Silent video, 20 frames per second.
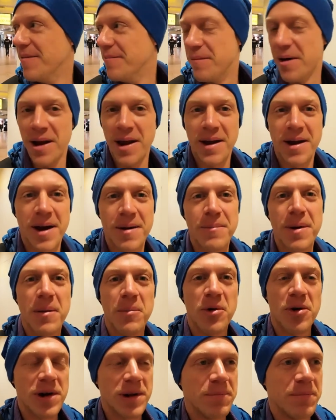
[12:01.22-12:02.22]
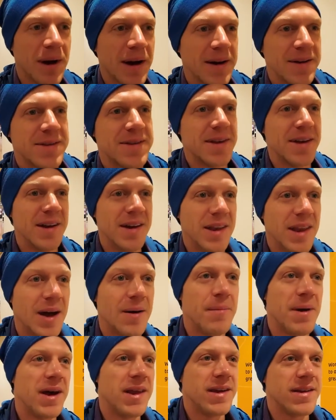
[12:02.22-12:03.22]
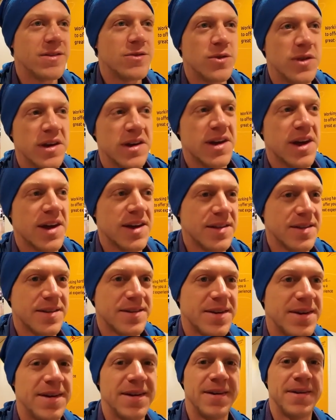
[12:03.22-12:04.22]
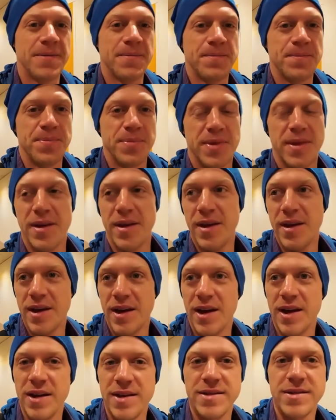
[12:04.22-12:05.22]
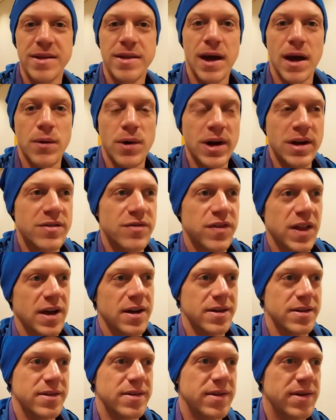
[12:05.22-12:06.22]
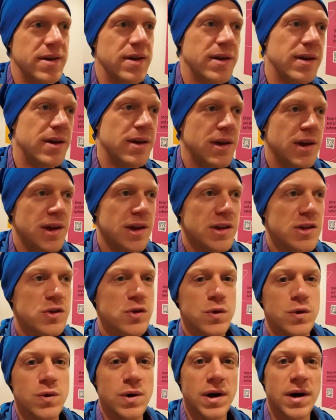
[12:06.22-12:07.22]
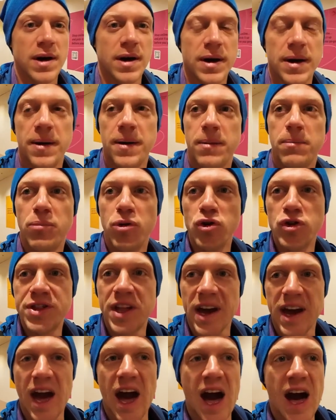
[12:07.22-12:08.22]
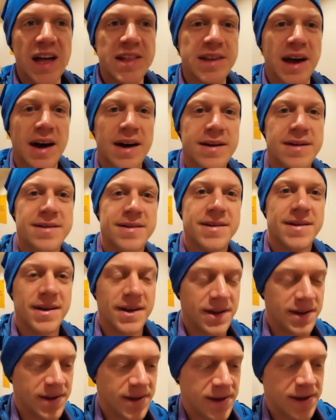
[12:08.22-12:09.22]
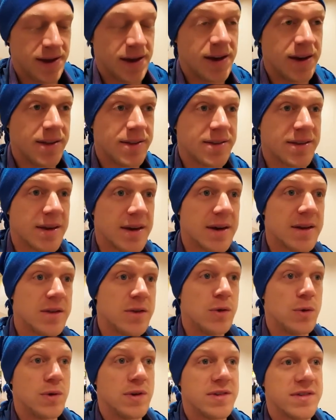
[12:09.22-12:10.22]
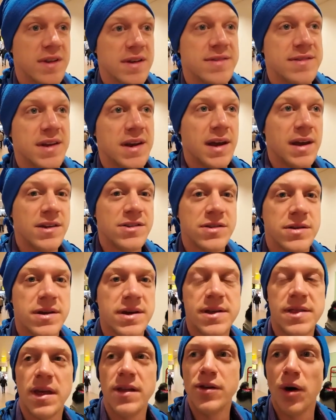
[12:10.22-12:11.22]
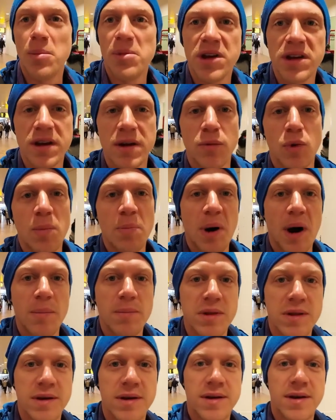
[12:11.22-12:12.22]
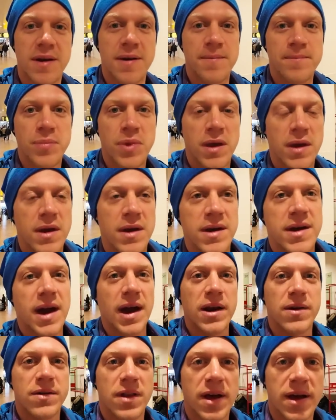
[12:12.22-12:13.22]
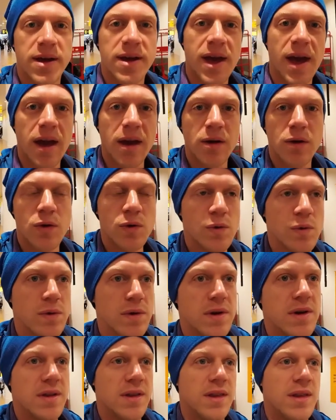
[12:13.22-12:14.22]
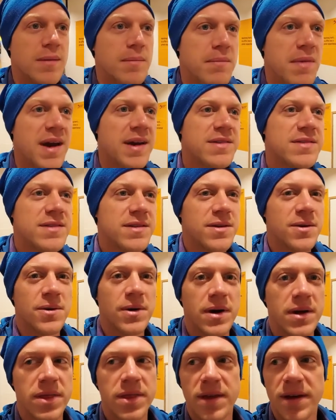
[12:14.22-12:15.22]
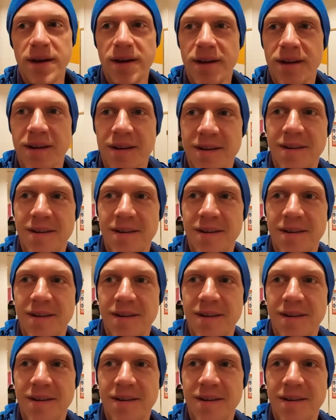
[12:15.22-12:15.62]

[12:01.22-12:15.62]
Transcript: But I got my boarding pass and I'm heading to the gate. And it's a direct flight to uh, Punta Cana. It's a tourist destination in the Dominican Republic. Kind of like Cancun in Mexico, I think.